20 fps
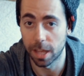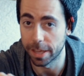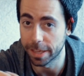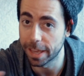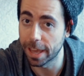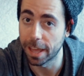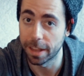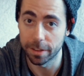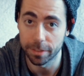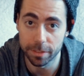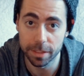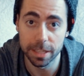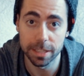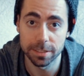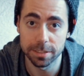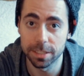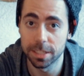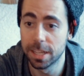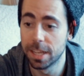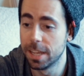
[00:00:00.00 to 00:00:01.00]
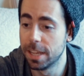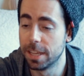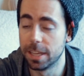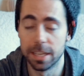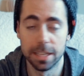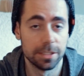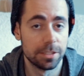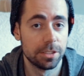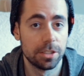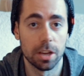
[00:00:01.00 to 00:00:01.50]
again, this
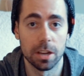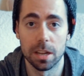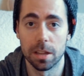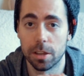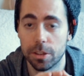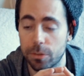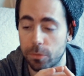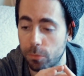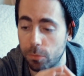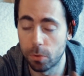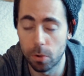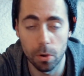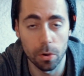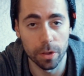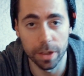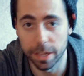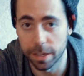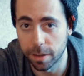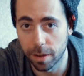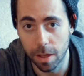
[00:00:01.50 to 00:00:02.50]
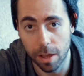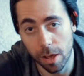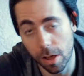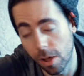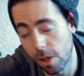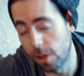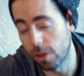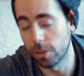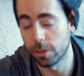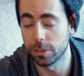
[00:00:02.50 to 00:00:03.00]
is gonna ruin
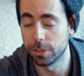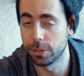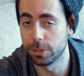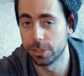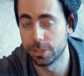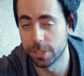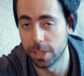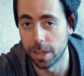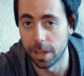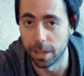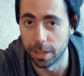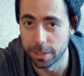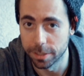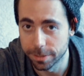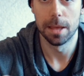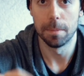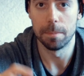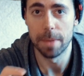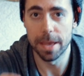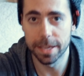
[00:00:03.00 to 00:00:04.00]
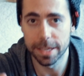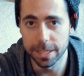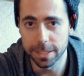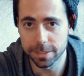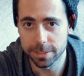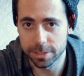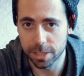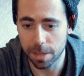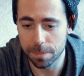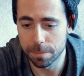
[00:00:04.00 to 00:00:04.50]
all you shot. Making
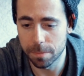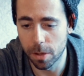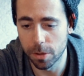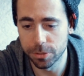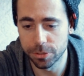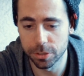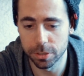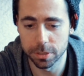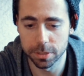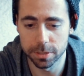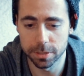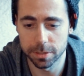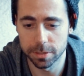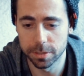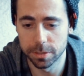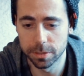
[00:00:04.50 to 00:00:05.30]
stop motion